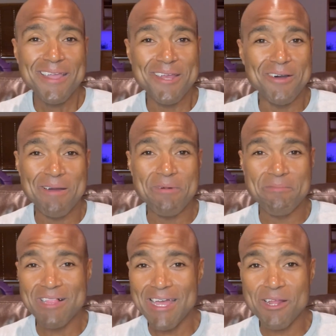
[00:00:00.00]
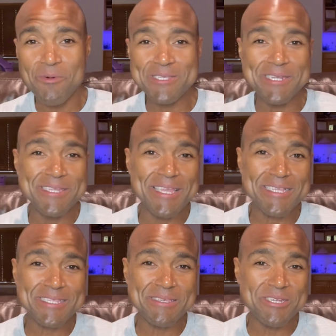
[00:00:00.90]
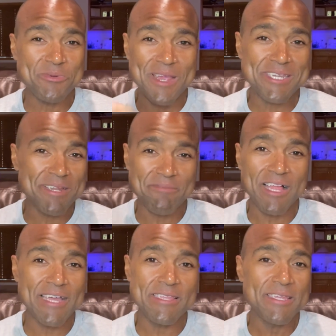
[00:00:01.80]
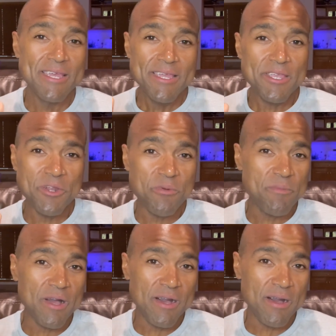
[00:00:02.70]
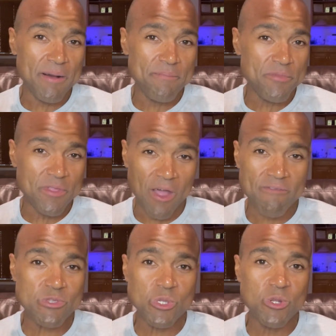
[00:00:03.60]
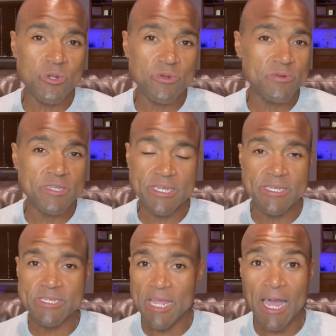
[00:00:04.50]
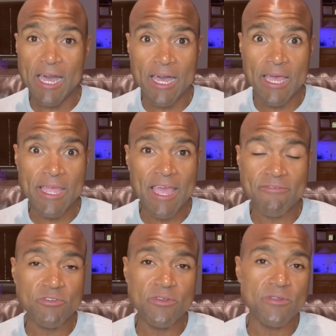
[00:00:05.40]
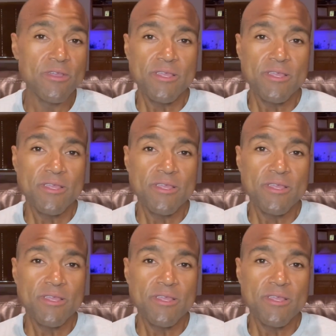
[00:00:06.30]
you know, I'm, I'm, glad I wasn't in that situation. I'm glad that you know um, the officer didn't die after